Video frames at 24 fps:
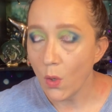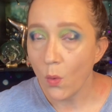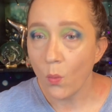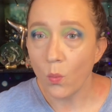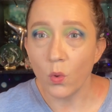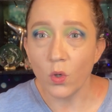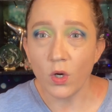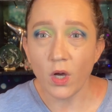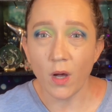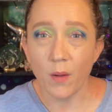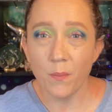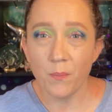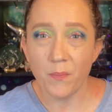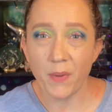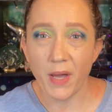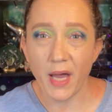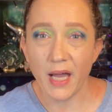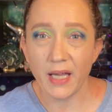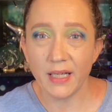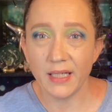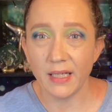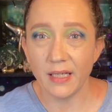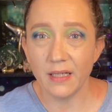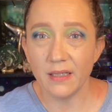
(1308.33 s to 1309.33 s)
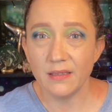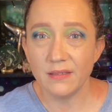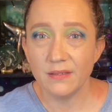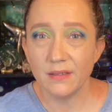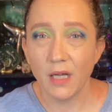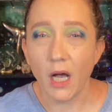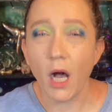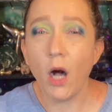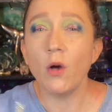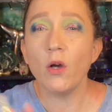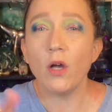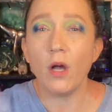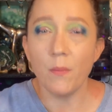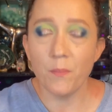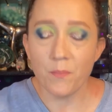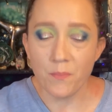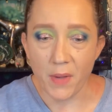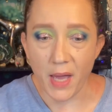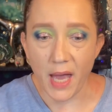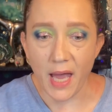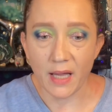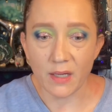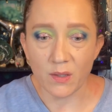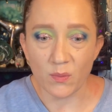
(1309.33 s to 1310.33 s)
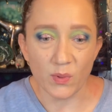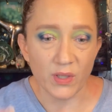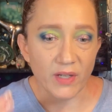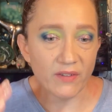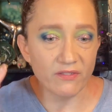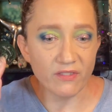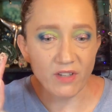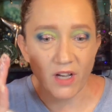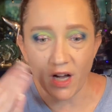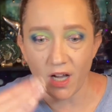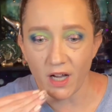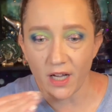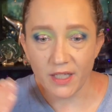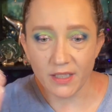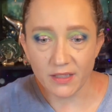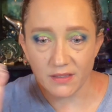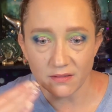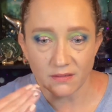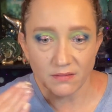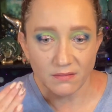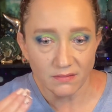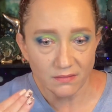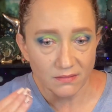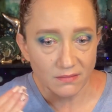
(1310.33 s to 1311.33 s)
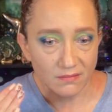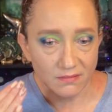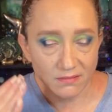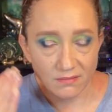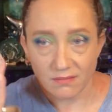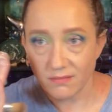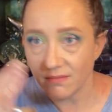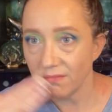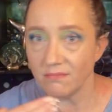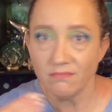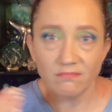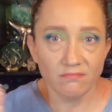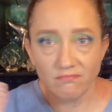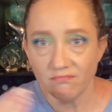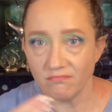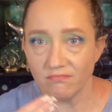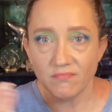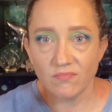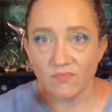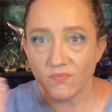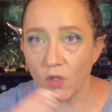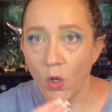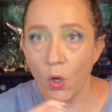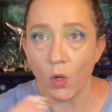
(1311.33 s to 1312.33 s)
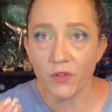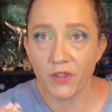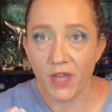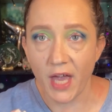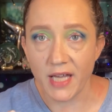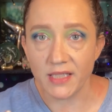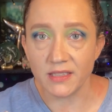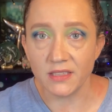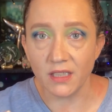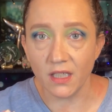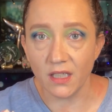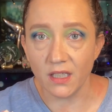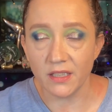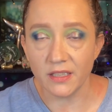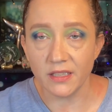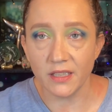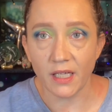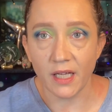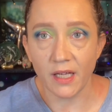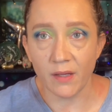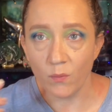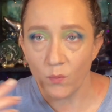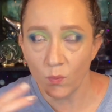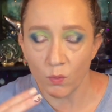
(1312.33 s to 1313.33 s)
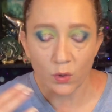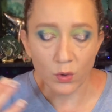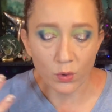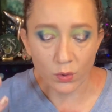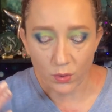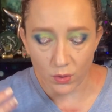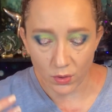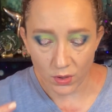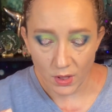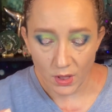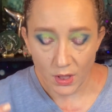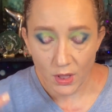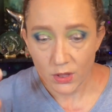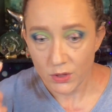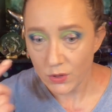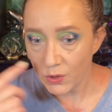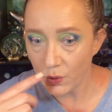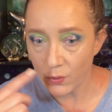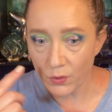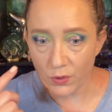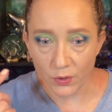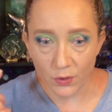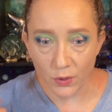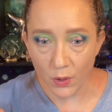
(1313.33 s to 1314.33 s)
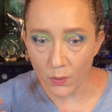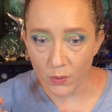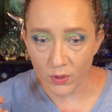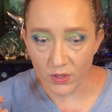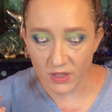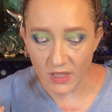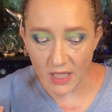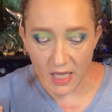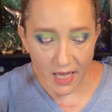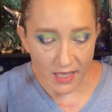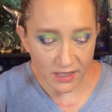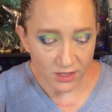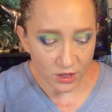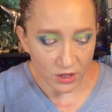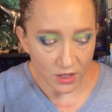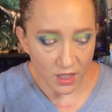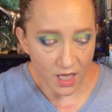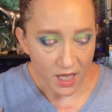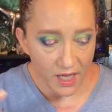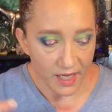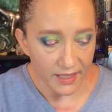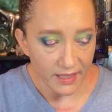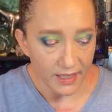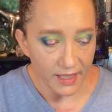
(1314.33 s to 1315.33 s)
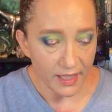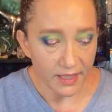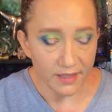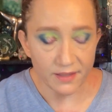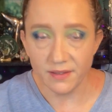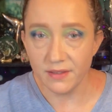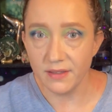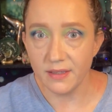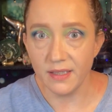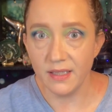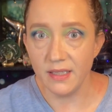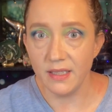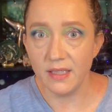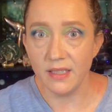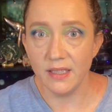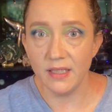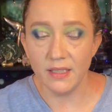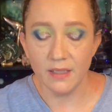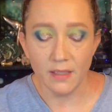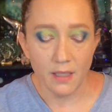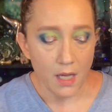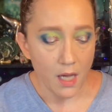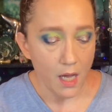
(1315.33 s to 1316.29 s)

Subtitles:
we'll come back. I'll come back when I've got all that done and we'll do the lower lash line and the